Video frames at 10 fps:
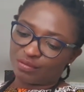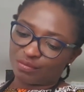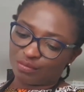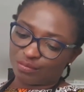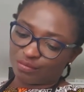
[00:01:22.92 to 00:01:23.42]

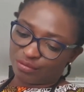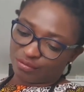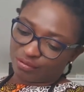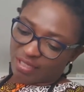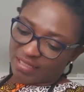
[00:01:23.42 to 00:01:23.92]
to
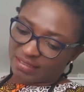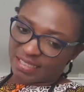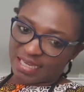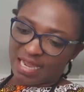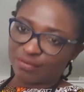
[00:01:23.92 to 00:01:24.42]
try and
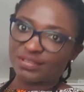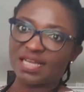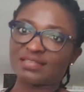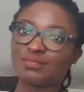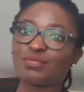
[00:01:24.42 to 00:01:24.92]
take out
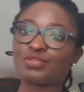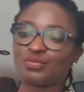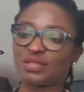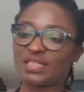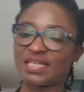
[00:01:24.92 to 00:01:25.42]
as much
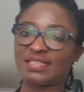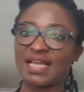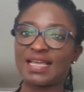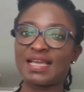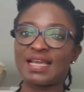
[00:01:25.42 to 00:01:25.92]
water as
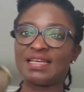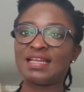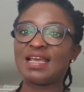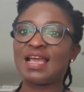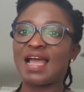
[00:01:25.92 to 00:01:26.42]
I
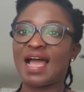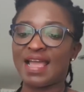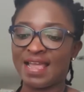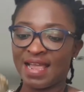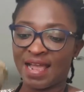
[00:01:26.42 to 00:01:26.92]
can.
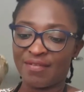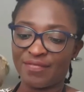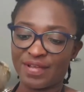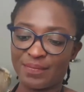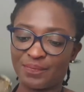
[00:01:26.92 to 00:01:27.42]
I
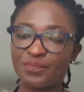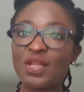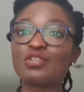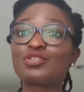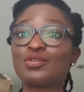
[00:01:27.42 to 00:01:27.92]
have
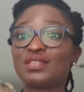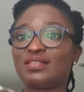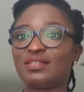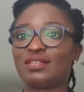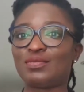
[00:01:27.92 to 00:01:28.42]
soaked
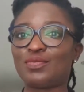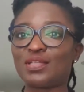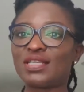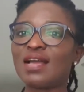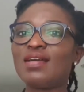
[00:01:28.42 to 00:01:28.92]
this in
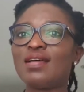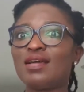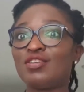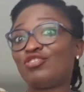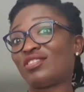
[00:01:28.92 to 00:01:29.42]
water
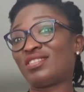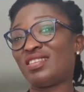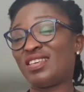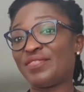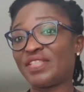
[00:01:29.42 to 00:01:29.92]
just to
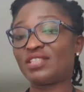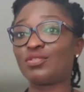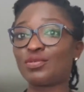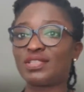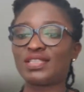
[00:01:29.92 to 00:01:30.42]
give it
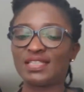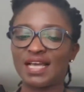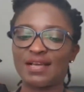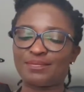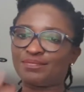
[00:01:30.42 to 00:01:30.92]
those
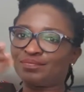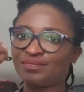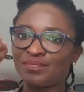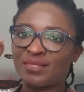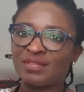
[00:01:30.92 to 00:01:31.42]

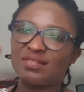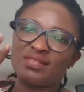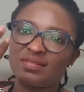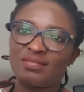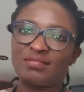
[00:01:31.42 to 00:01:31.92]

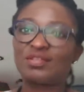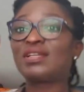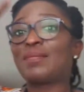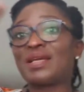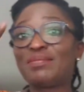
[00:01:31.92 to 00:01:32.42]
so
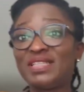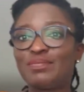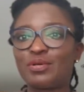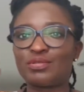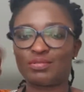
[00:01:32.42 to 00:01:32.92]
that my
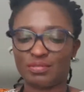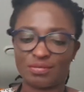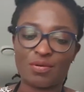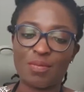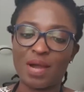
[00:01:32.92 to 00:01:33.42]
meatballs
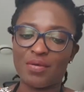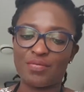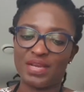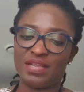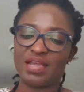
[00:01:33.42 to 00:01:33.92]
doesn't come out
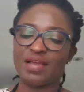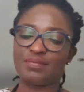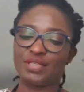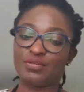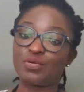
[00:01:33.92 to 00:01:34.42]
really
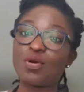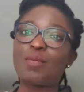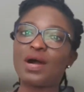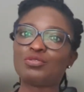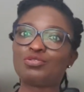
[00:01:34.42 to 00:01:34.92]
they don't
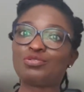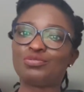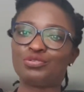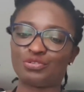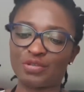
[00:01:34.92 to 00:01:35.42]
come out
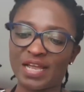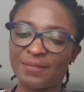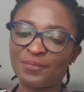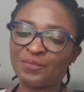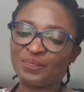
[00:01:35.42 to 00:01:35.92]
too dry.
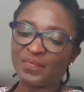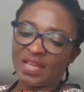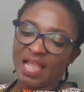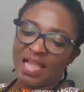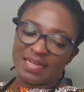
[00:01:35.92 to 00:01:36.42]

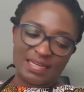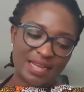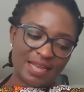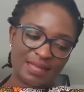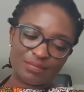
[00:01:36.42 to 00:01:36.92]

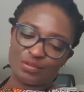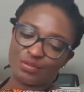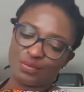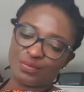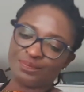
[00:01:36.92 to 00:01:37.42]
And
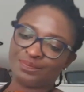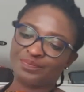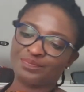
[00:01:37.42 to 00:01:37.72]
so